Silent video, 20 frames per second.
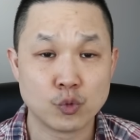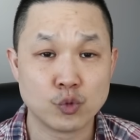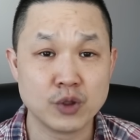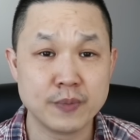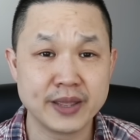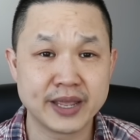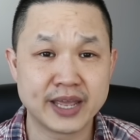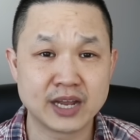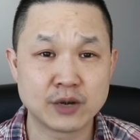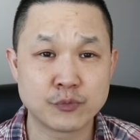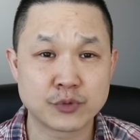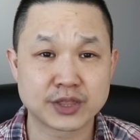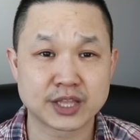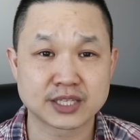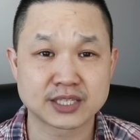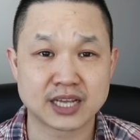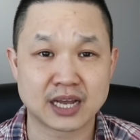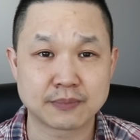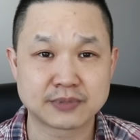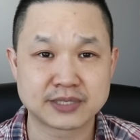We begin with the
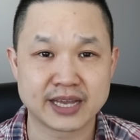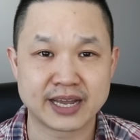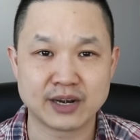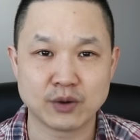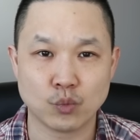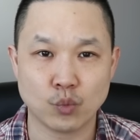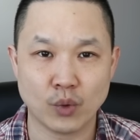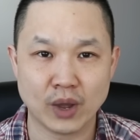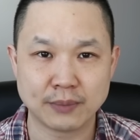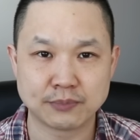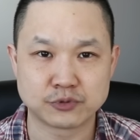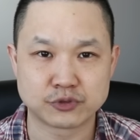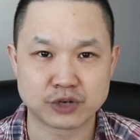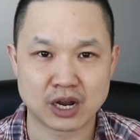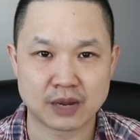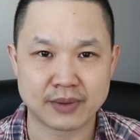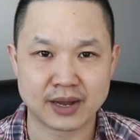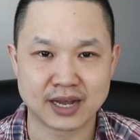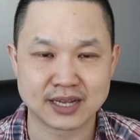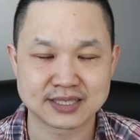top 10 web
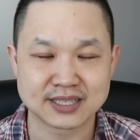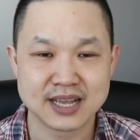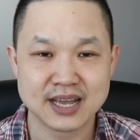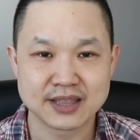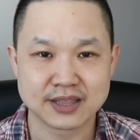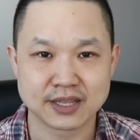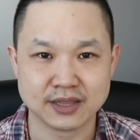dramas.